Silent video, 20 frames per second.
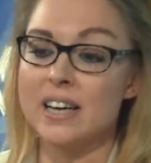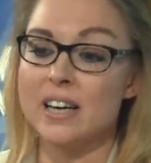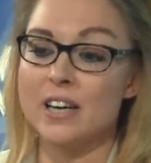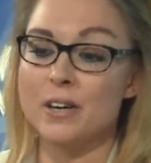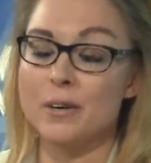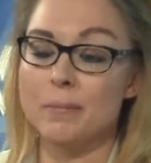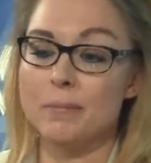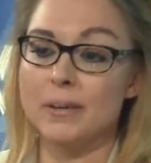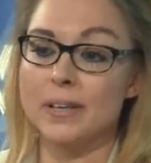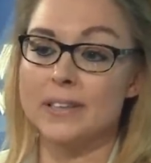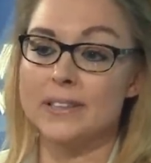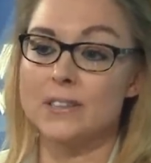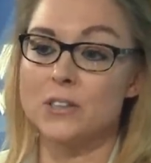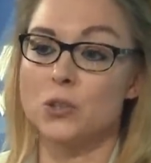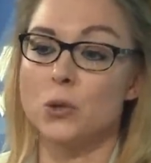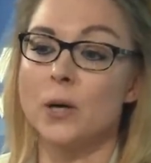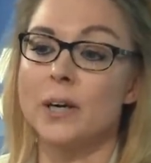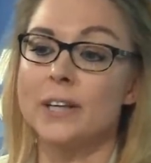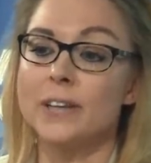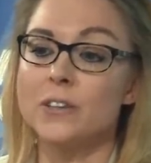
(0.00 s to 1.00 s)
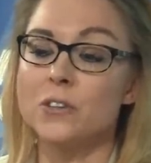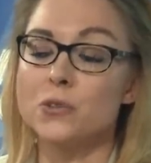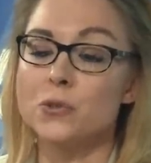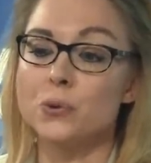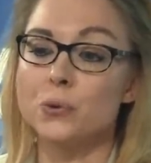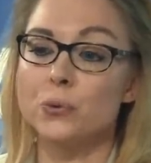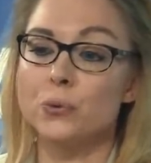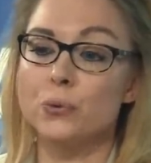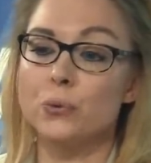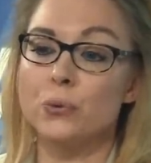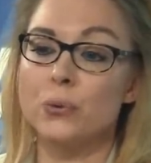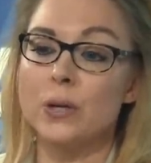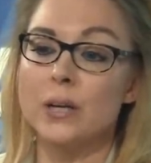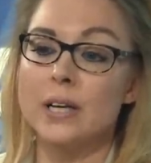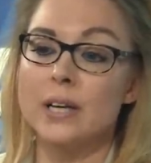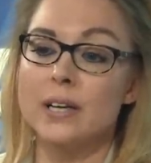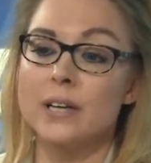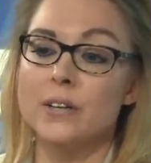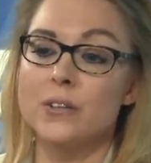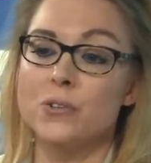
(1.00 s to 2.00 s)
um, that's trying to
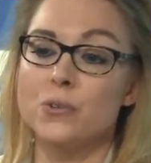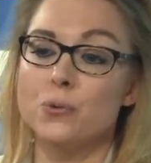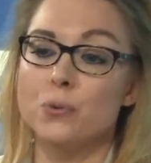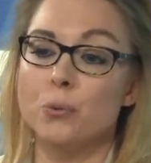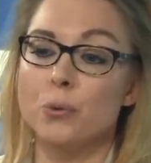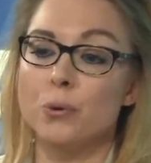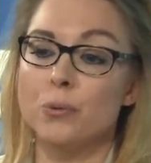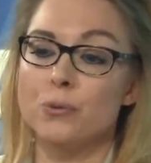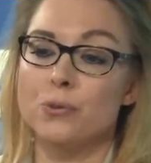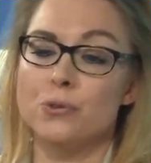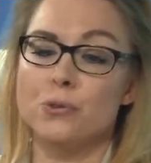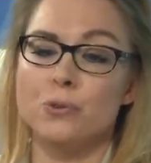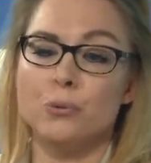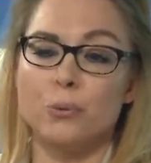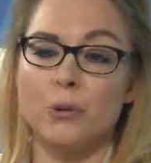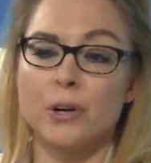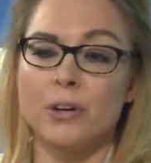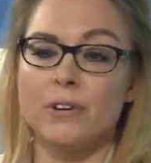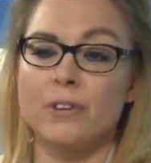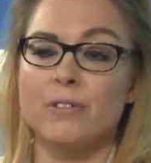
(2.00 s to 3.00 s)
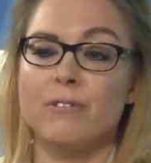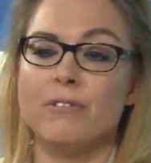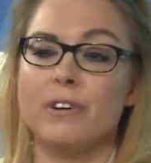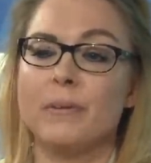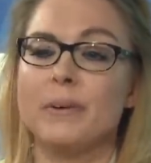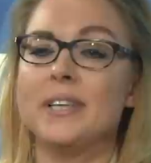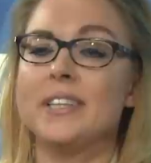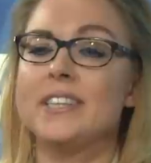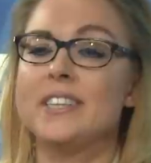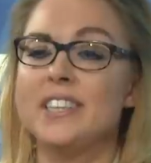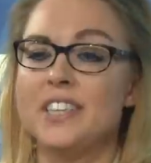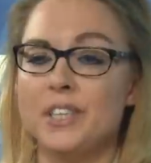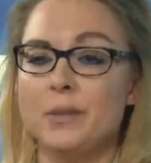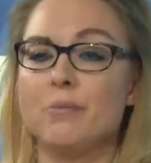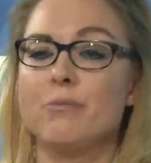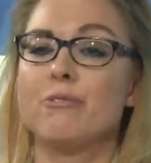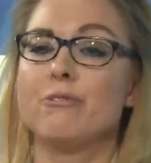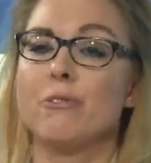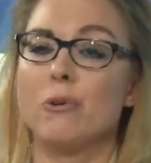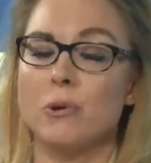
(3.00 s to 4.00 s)
to, to run very
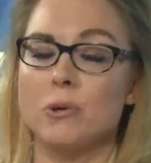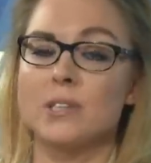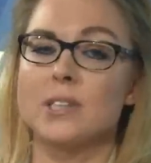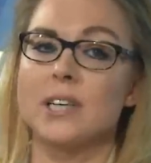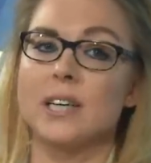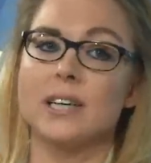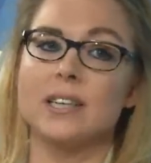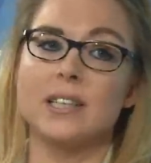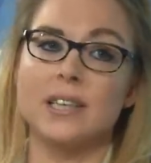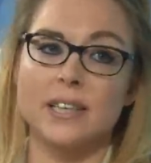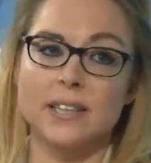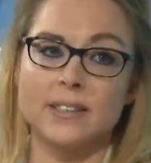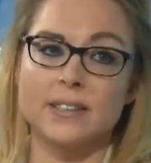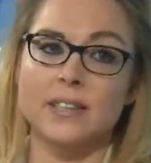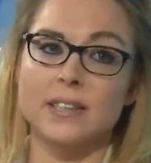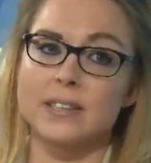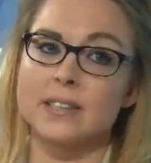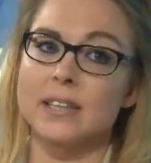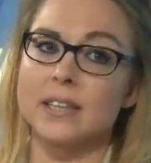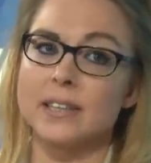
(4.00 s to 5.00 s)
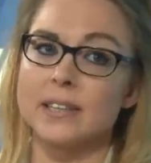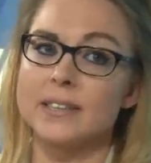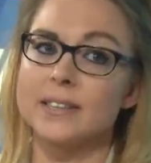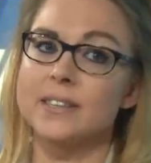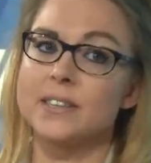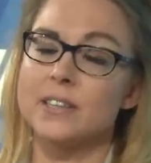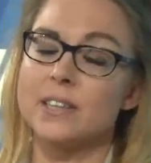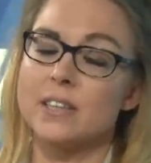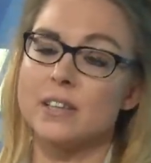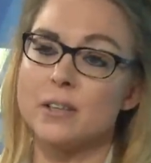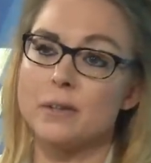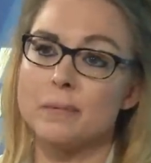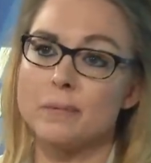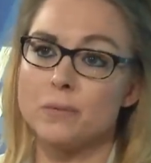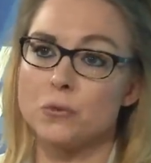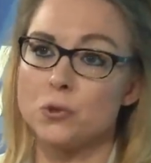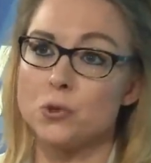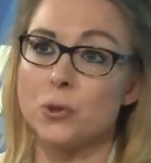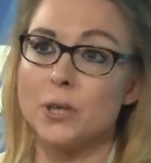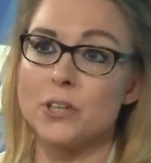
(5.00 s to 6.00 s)
deep foresight exercise um,
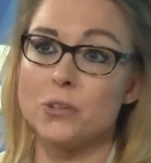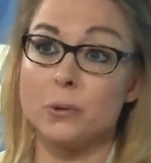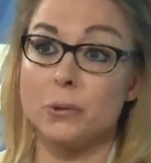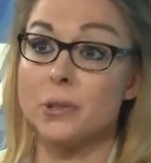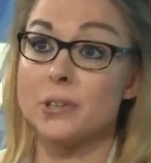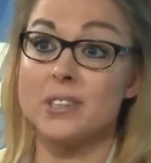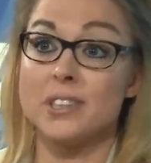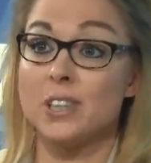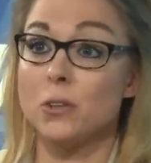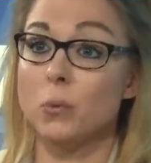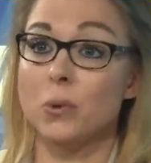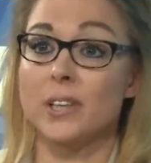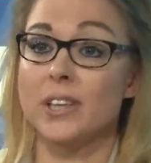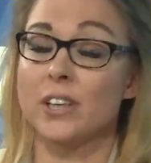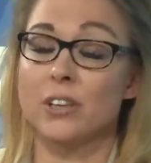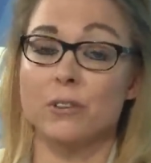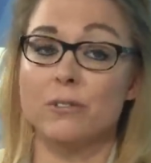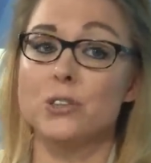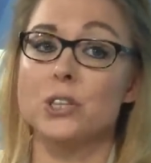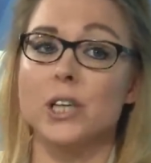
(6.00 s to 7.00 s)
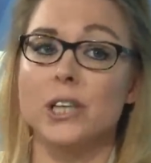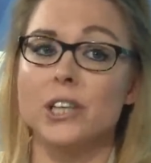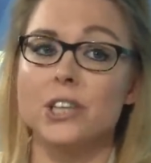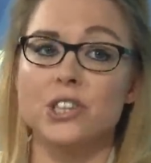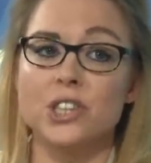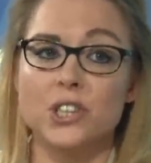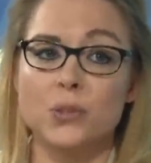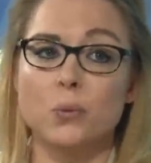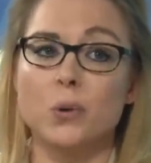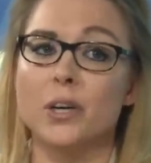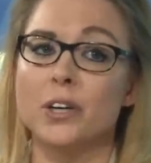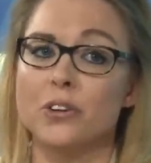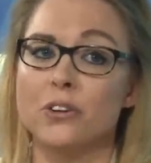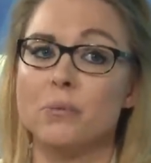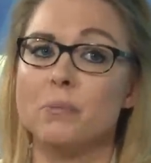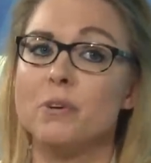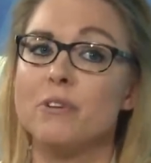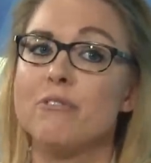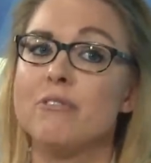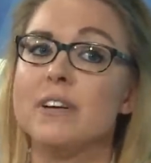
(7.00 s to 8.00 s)
to try to understand what kind of challenges we are going to
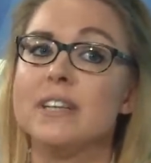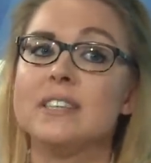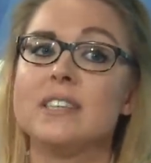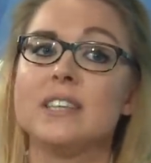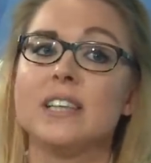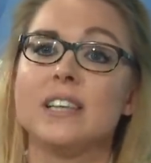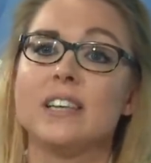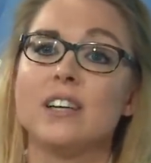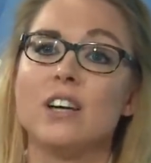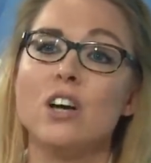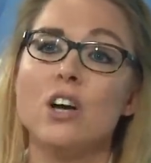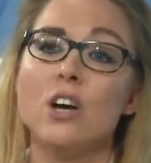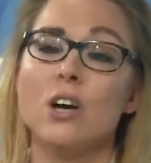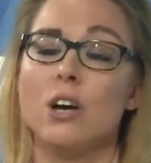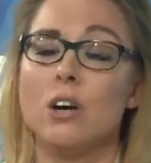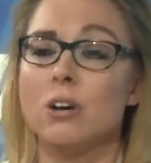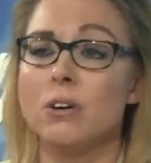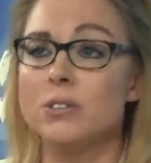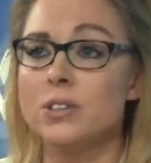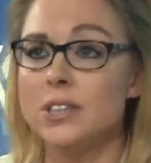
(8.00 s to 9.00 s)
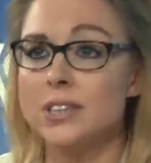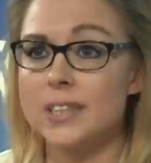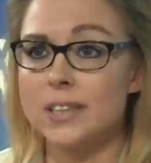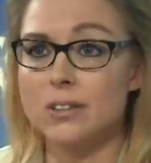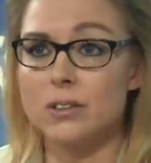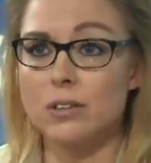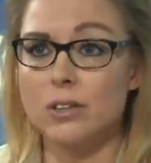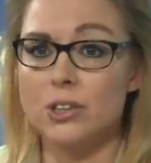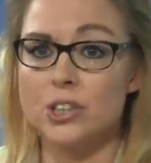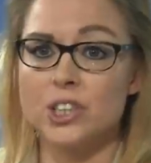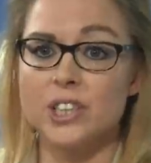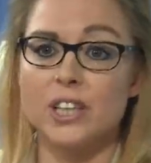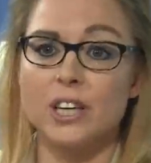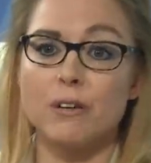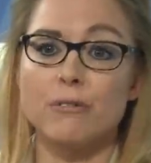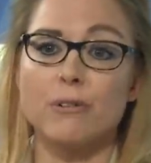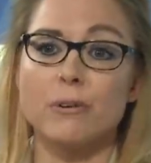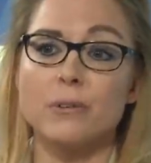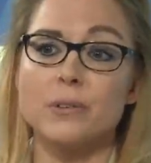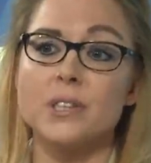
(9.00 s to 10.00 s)
be facing on the
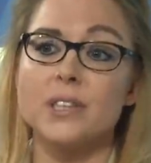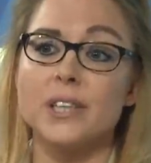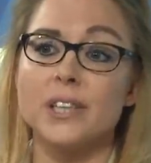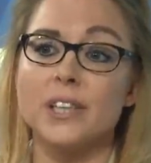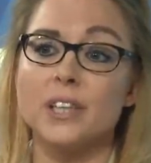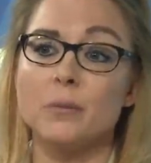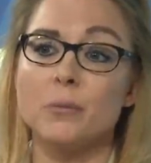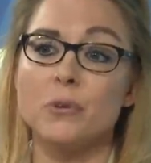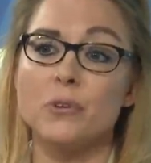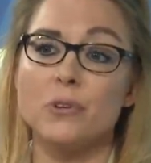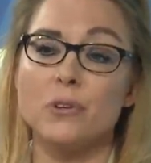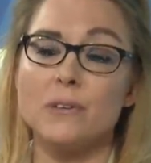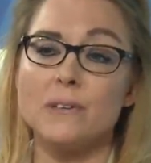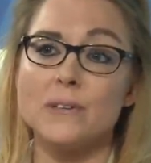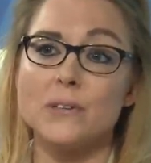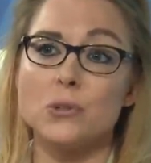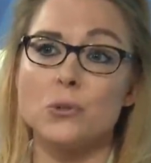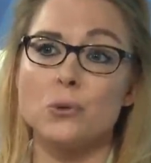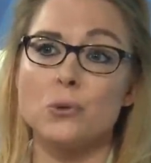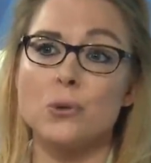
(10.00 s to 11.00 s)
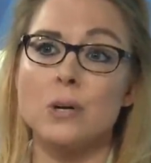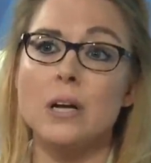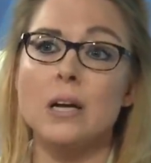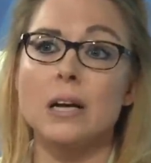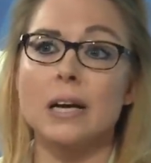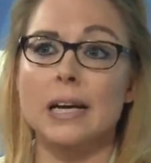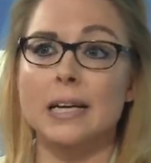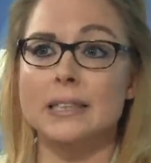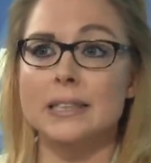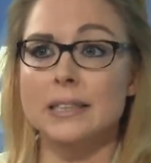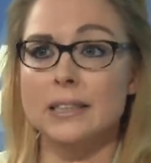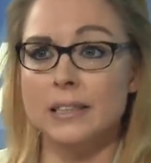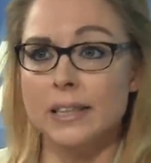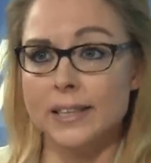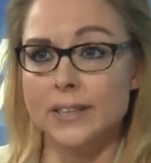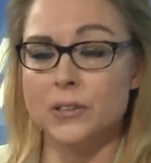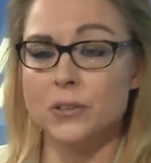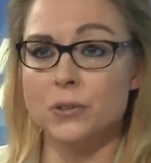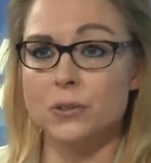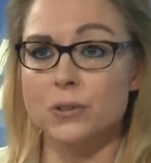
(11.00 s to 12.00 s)
technological frontier, but also at the
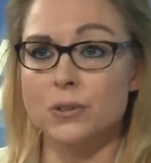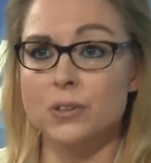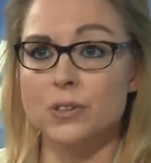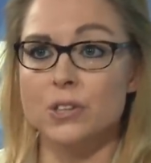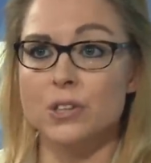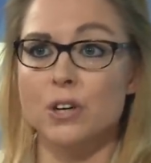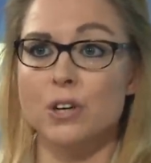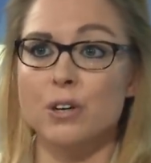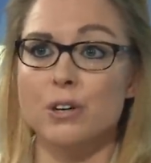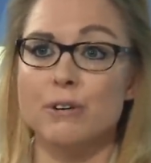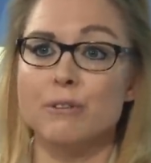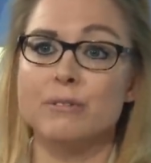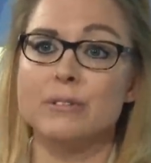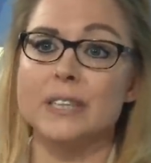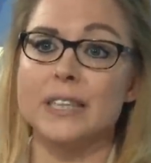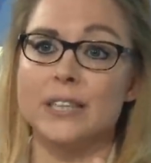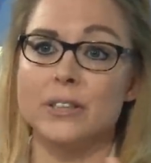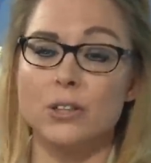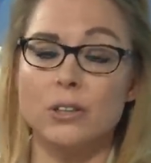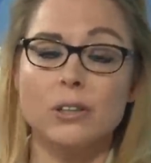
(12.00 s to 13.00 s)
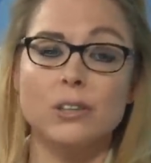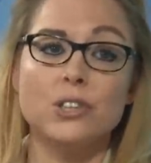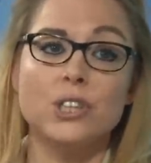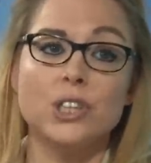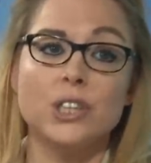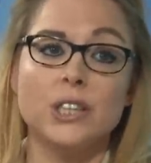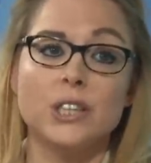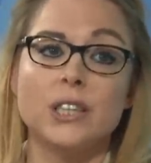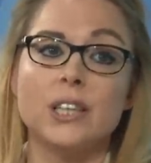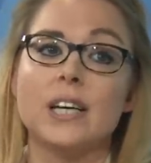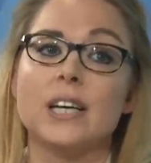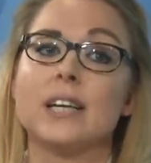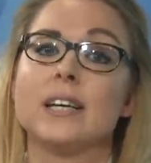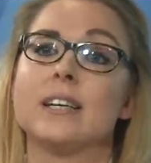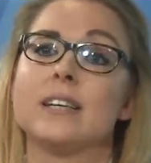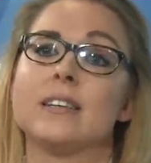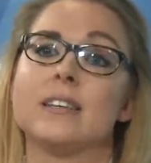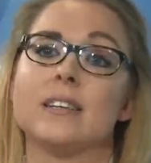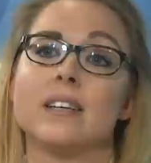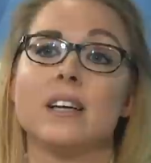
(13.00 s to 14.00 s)
nexus of technology
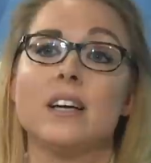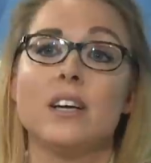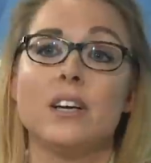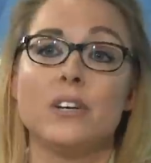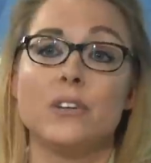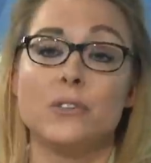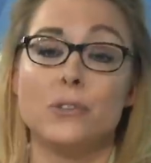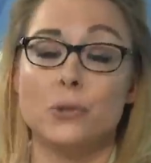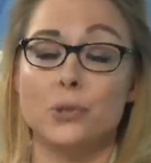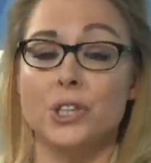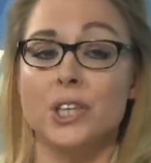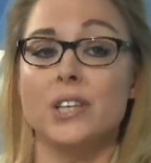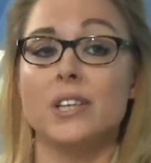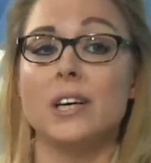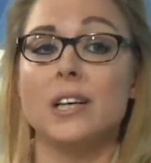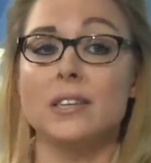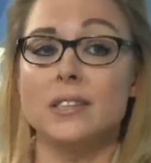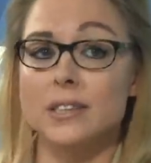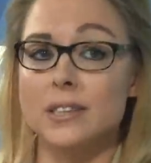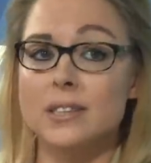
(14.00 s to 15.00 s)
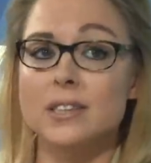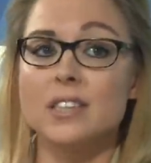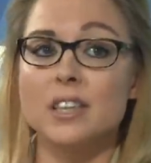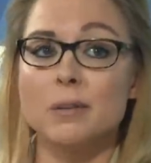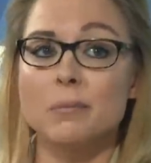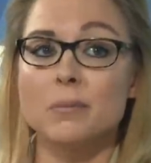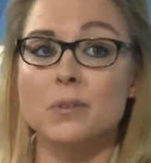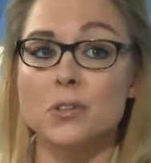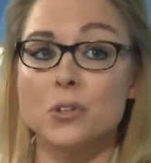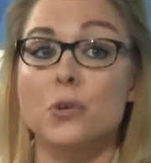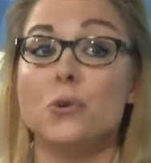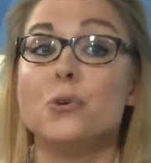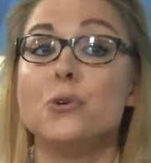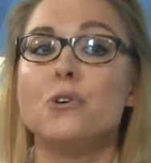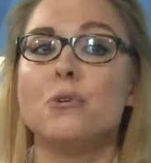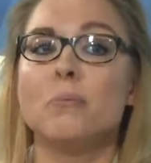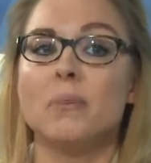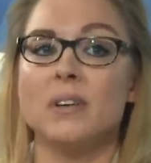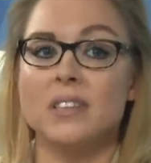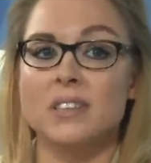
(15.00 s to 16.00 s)
and societal systems,
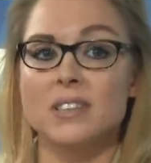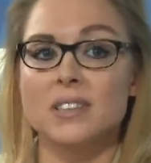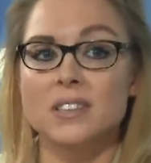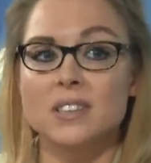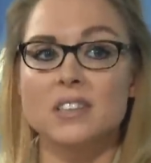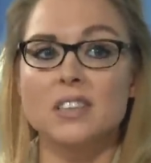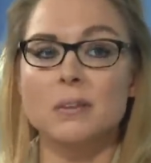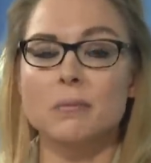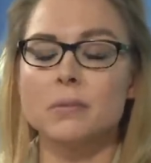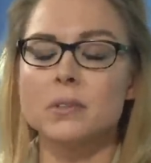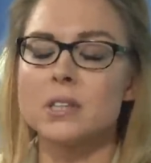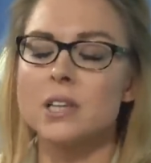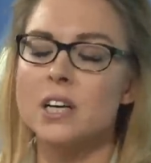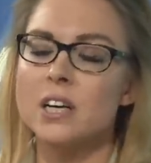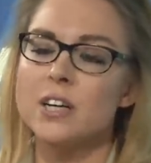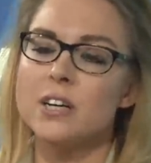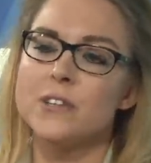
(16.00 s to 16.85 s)
human systems.